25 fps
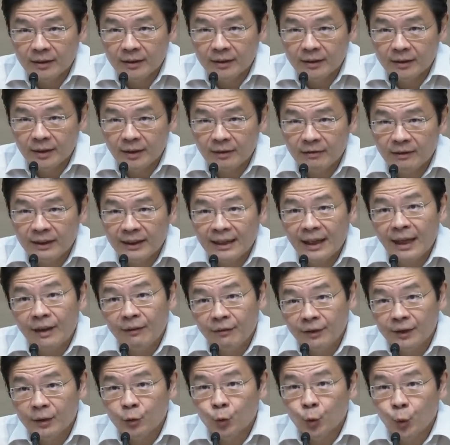the
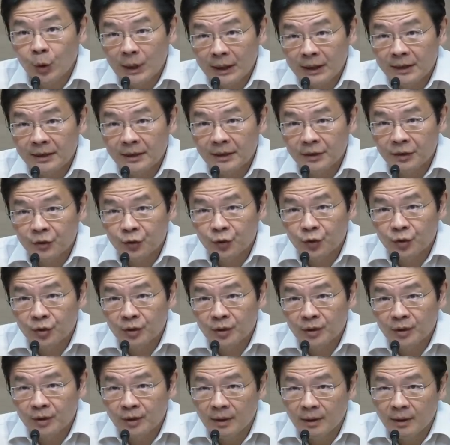recovered workers,
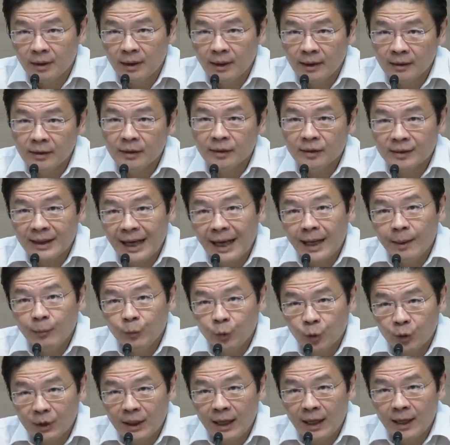and in
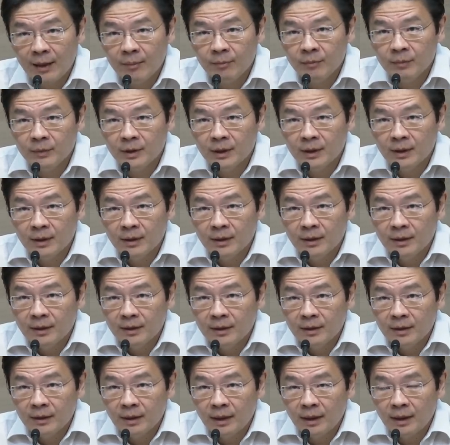time to come,
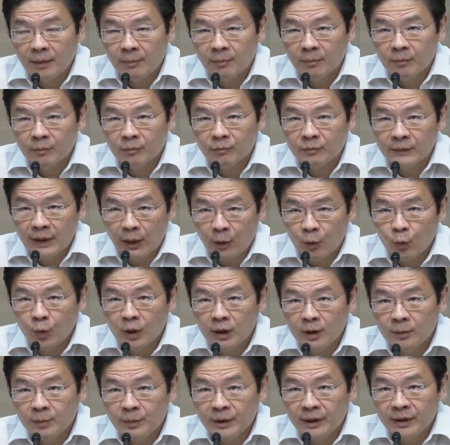there
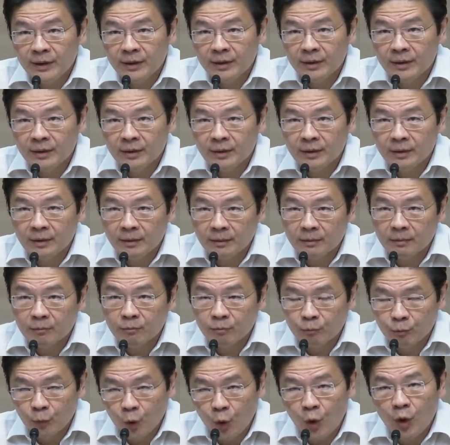will be
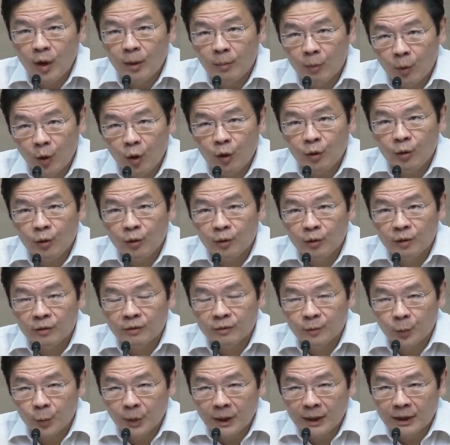more and more
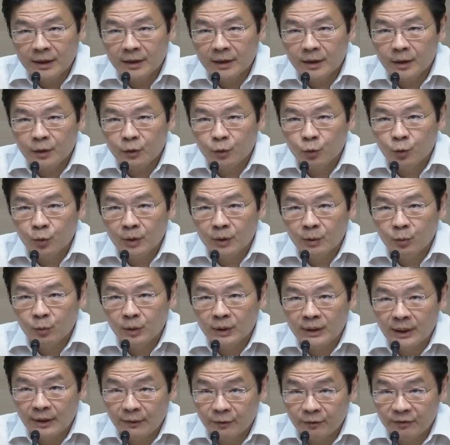workers who
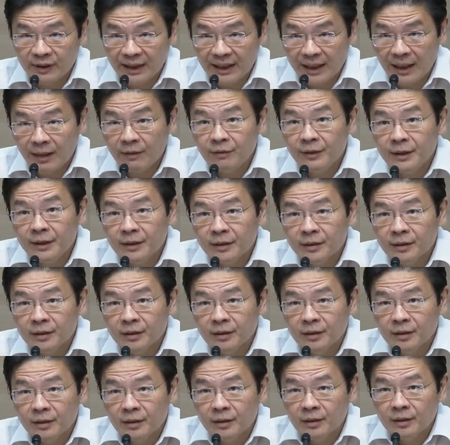would have recovered
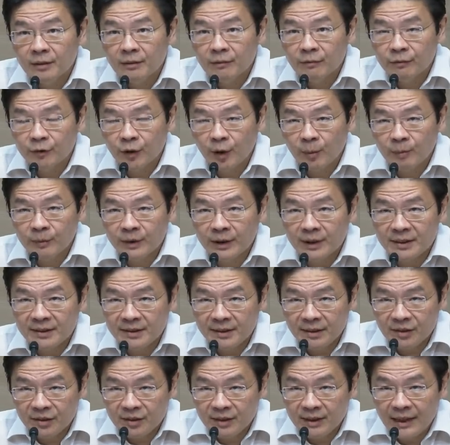from the
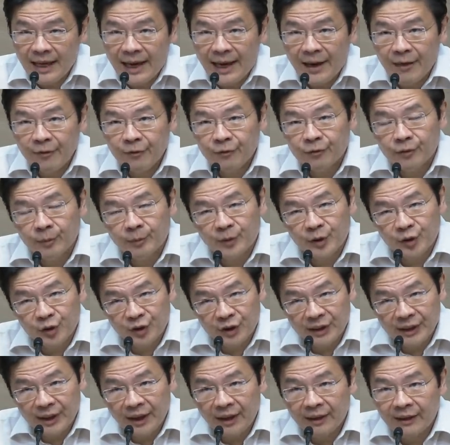CCF, from the
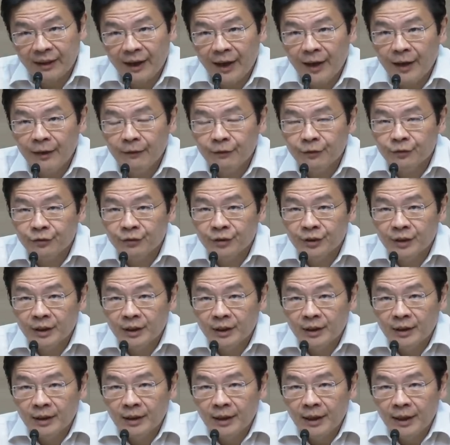CRS,
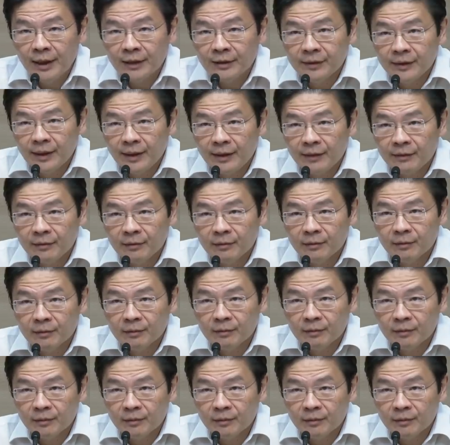and then